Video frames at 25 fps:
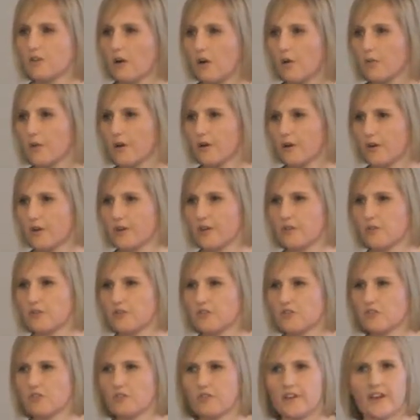are regarding your
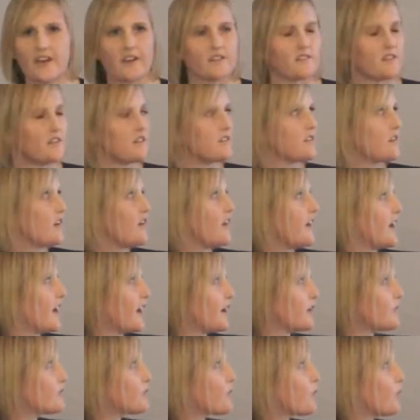digital assets,
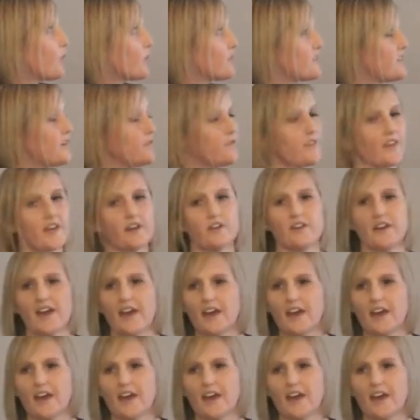and of course if they could